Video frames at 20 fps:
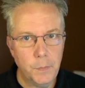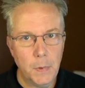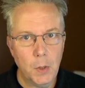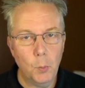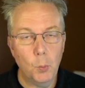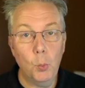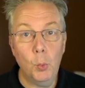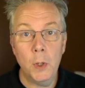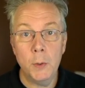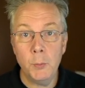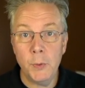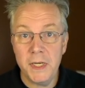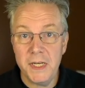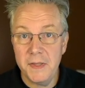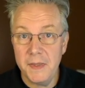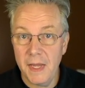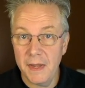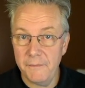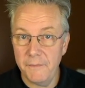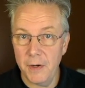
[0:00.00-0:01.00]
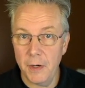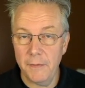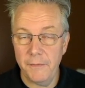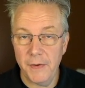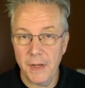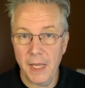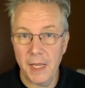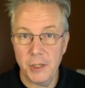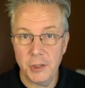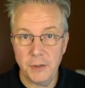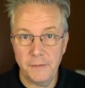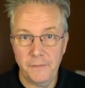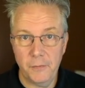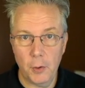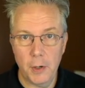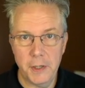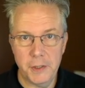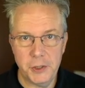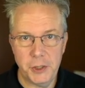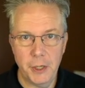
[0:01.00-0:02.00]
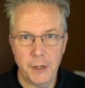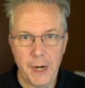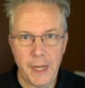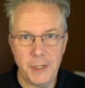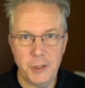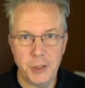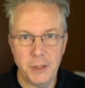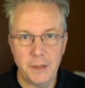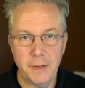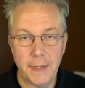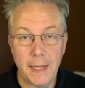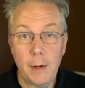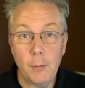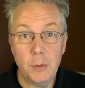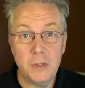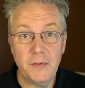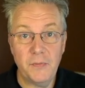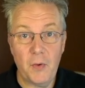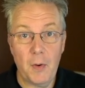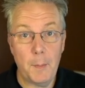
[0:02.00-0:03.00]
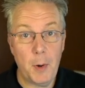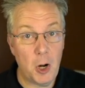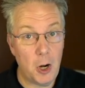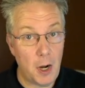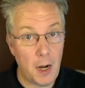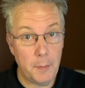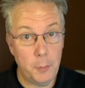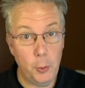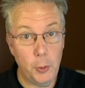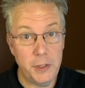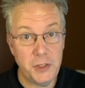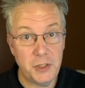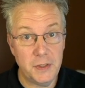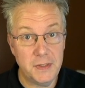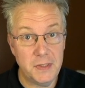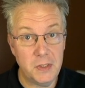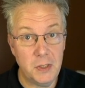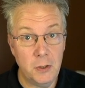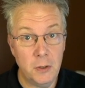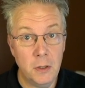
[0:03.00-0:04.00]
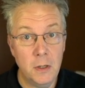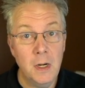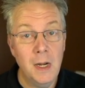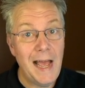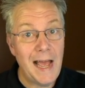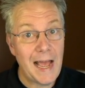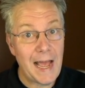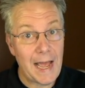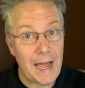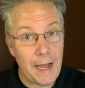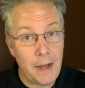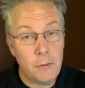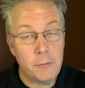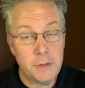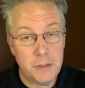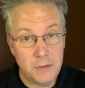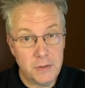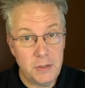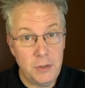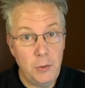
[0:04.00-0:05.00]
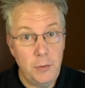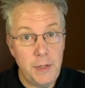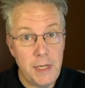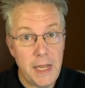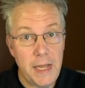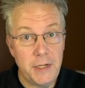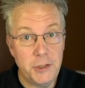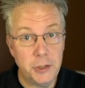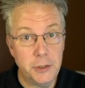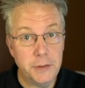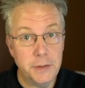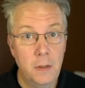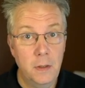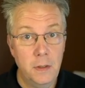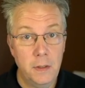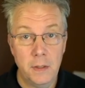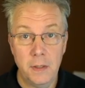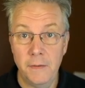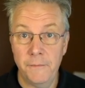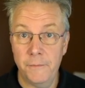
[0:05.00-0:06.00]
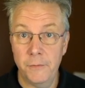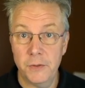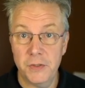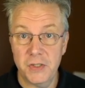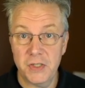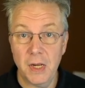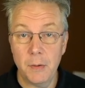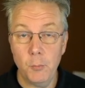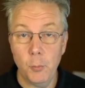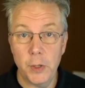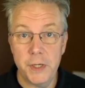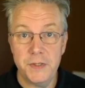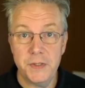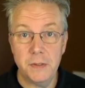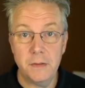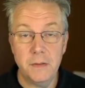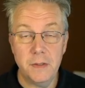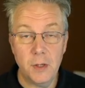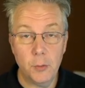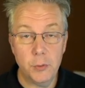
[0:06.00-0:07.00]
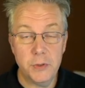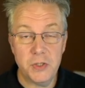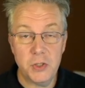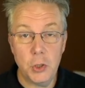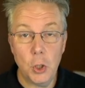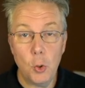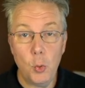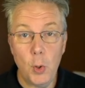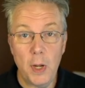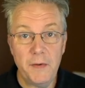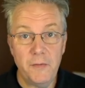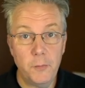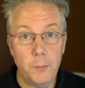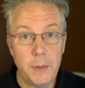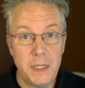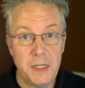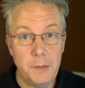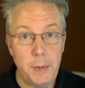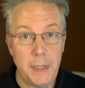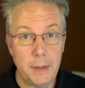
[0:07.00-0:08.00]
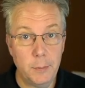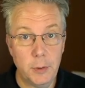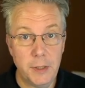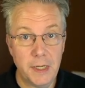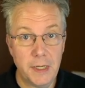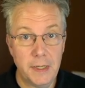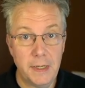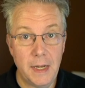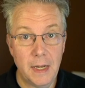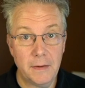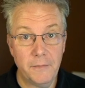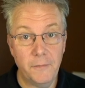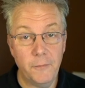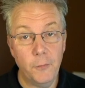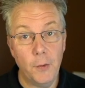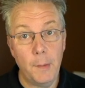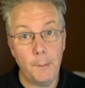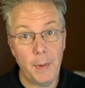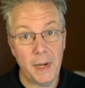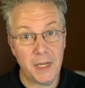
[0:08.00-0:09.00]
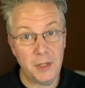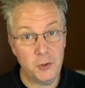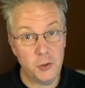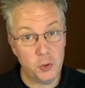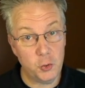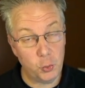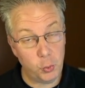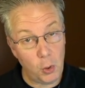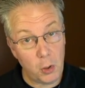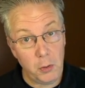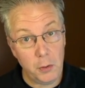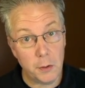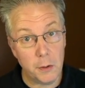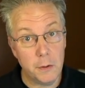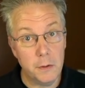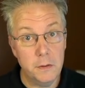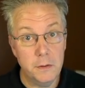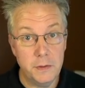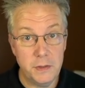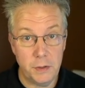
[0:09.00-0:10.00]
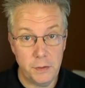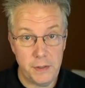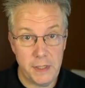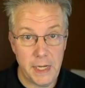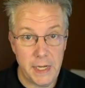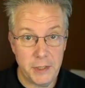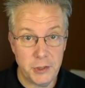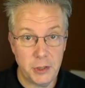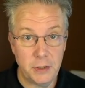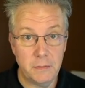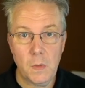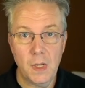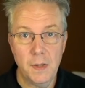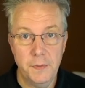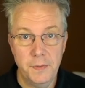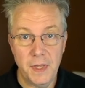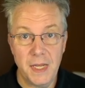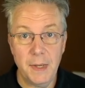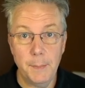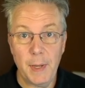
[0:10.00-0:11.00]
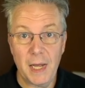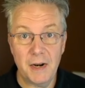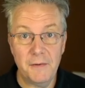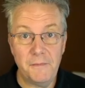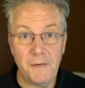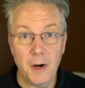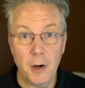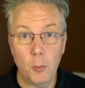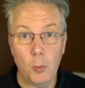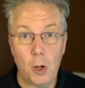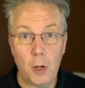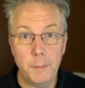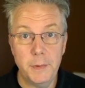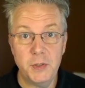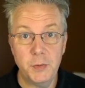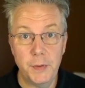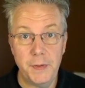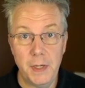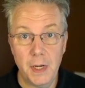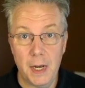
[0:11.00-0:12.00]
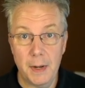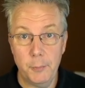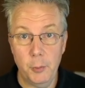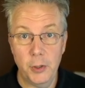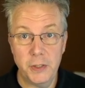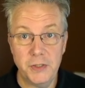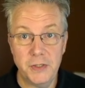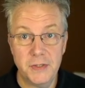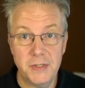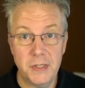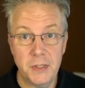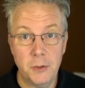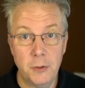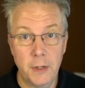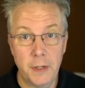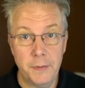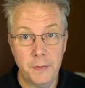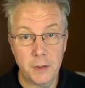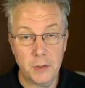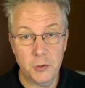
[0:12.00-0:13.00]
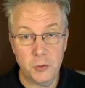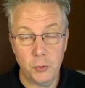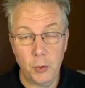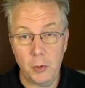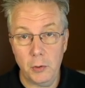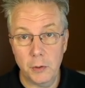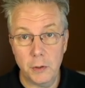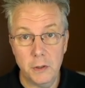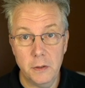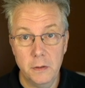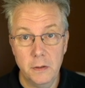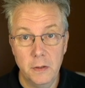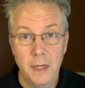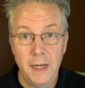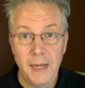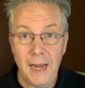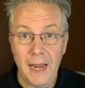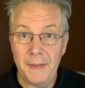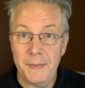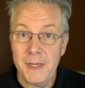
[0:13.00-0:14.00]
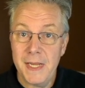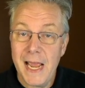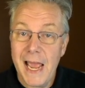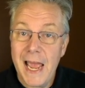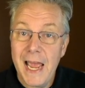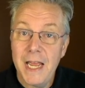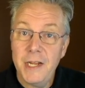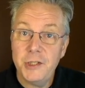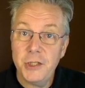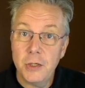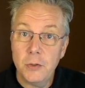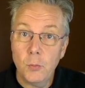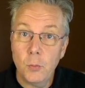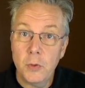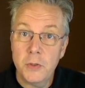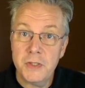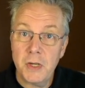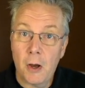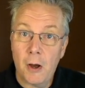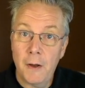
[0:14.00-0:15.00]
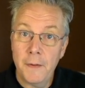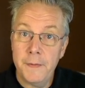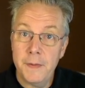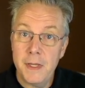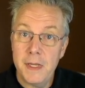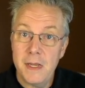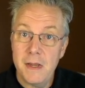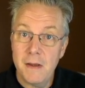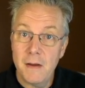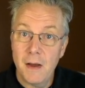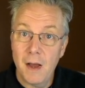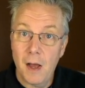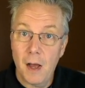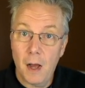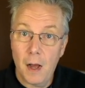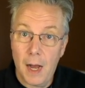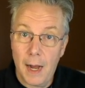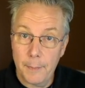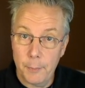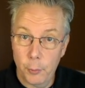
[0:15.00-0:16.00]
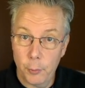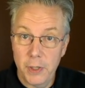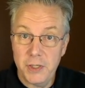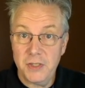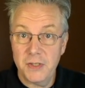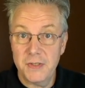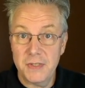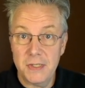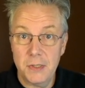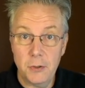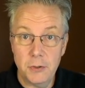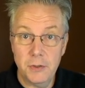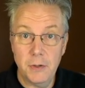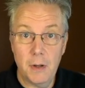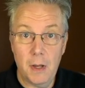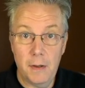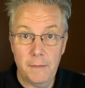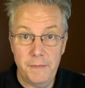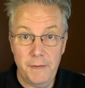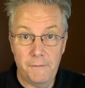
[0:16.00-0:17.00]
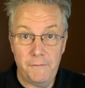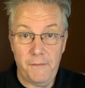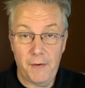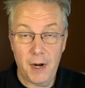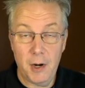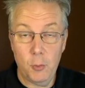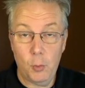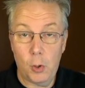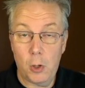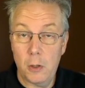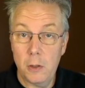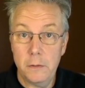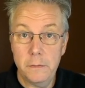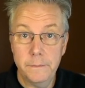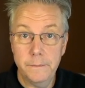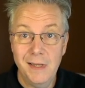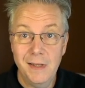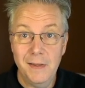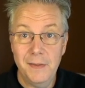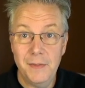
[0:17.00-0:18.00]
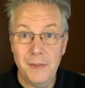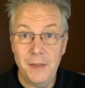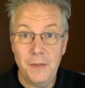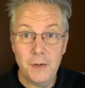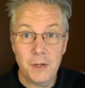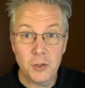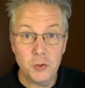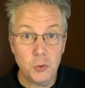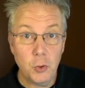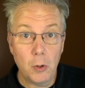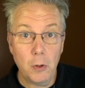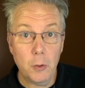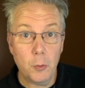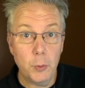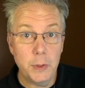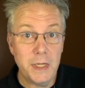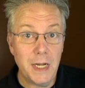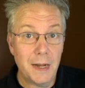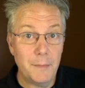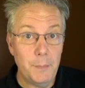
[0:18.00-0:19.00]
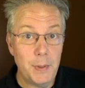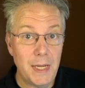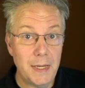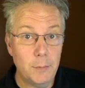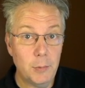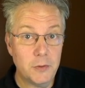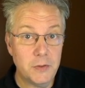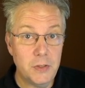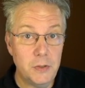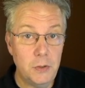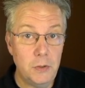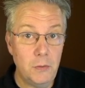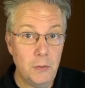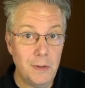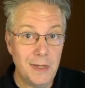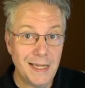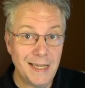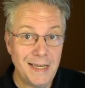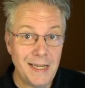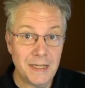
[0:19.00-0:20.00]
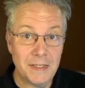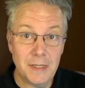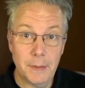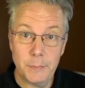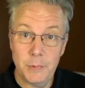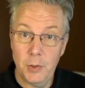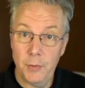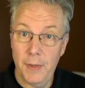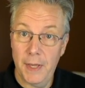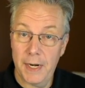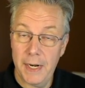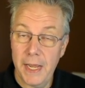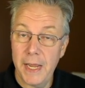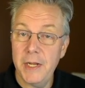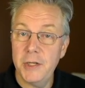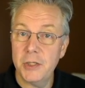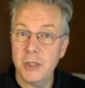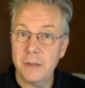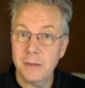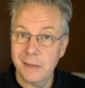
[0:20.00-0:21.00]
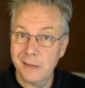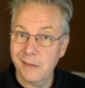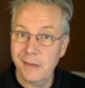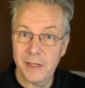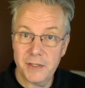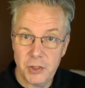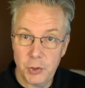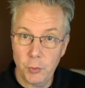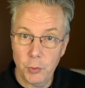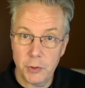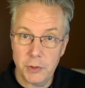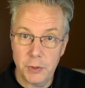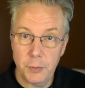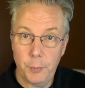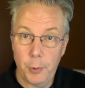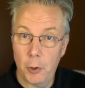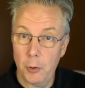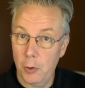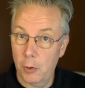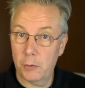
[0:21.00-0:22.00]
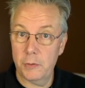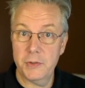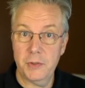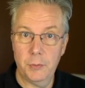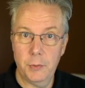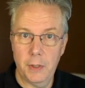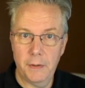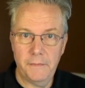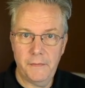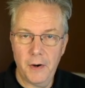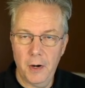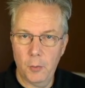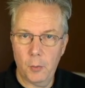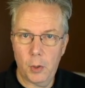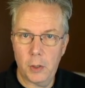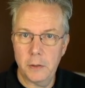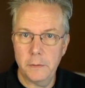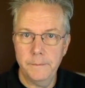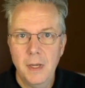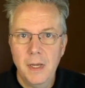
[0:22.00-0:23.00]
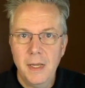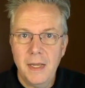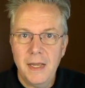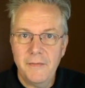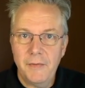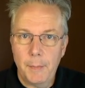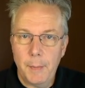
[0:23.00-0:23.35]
When we did that verification for our shared agent, that was from our Operations Center out to the agent. If for some reason there was no way for me to be able to connect from my controller to the agent, think about a firewall between the Operations Center and the controller, and the agent was on the Operations Center of the firewall, then the controller would not be able to connect up to that agent unless you were to poke holes through that firewall. If I'm